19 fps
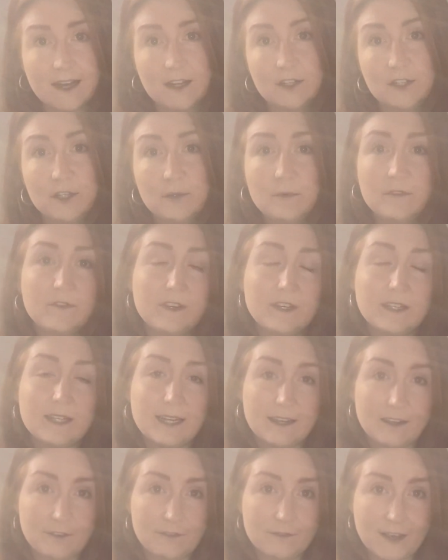and you will feel
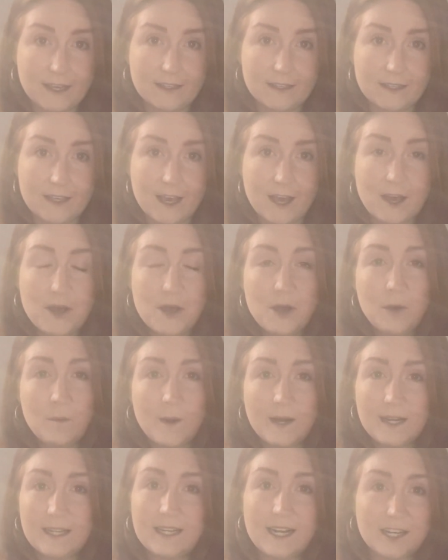like a failure,
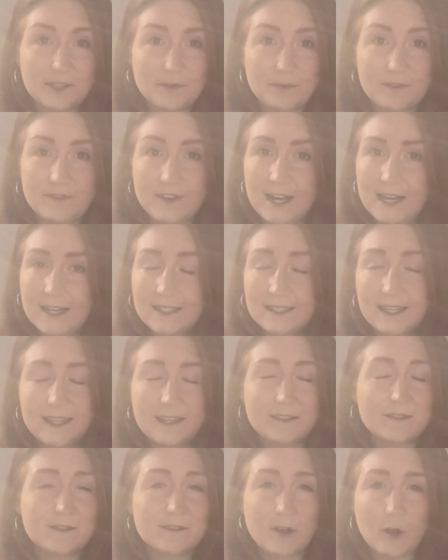when in actual fact
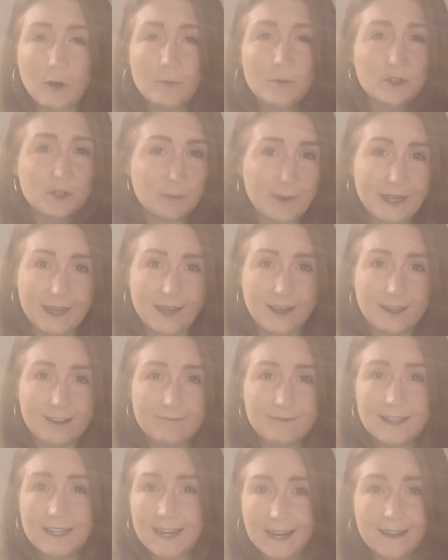it's so much bigger
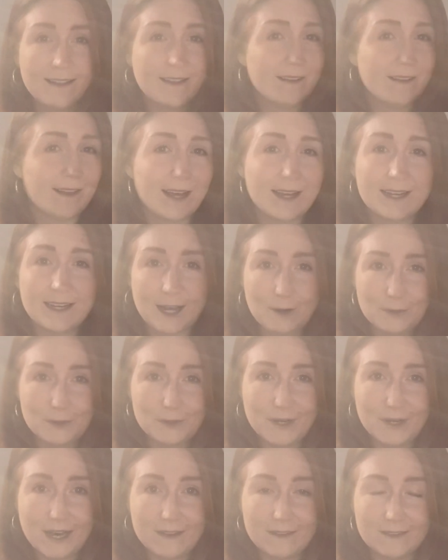than anything like an
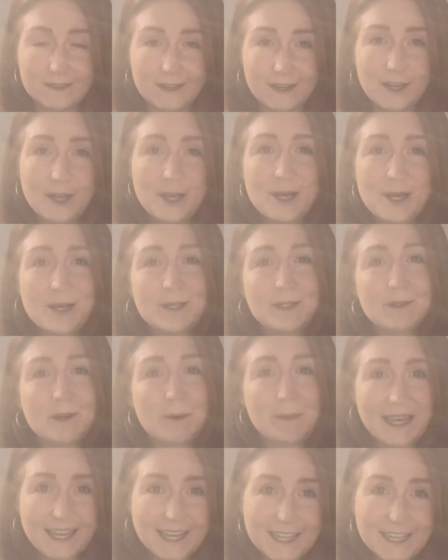Outlook calendar. So I'm
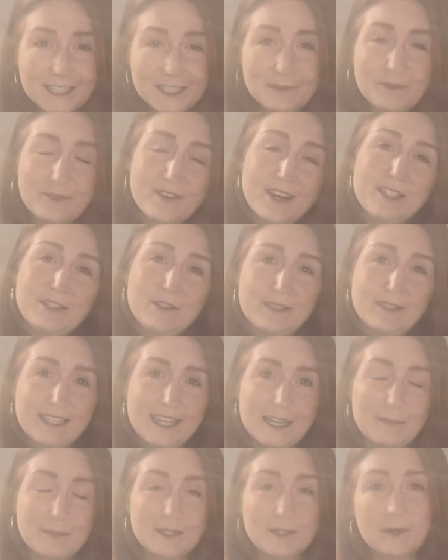here to provide you
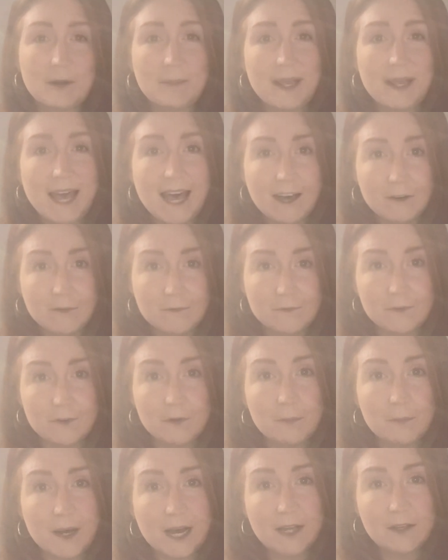tips that will be helpful,
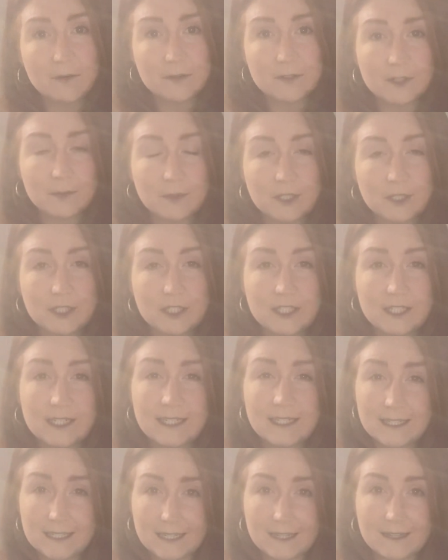but I also want you to
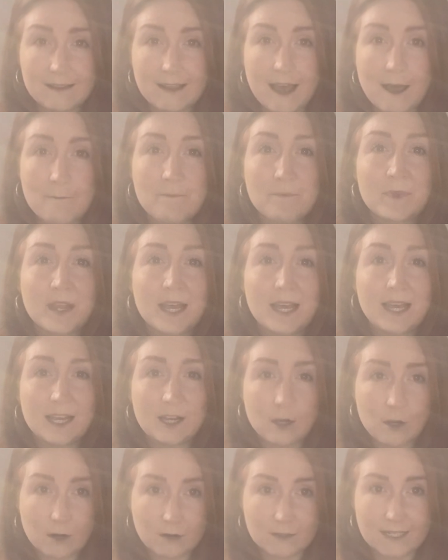consider them
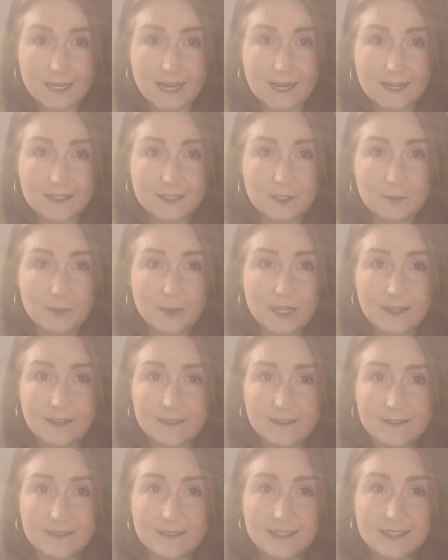in context,
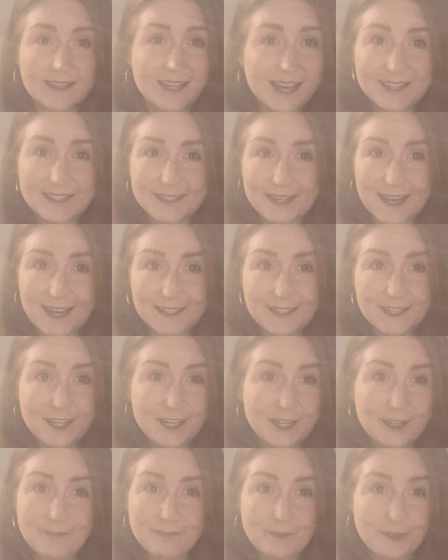because like I said,
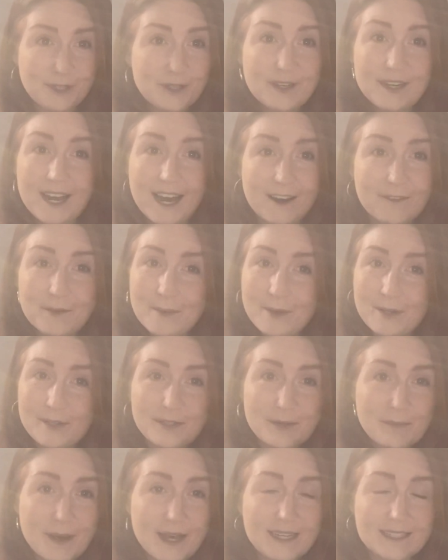you can have the most
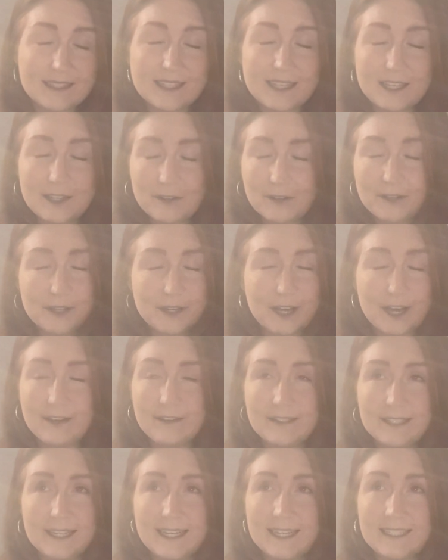amazingly
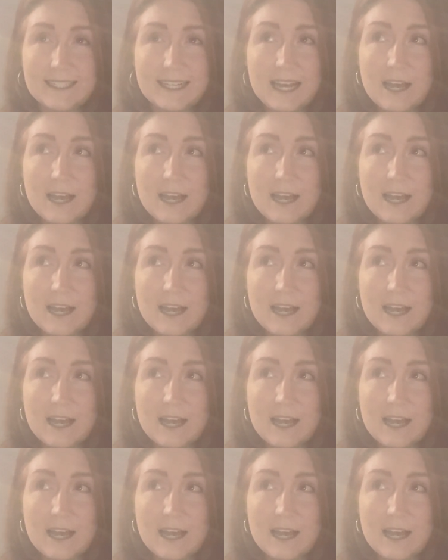colour-coded,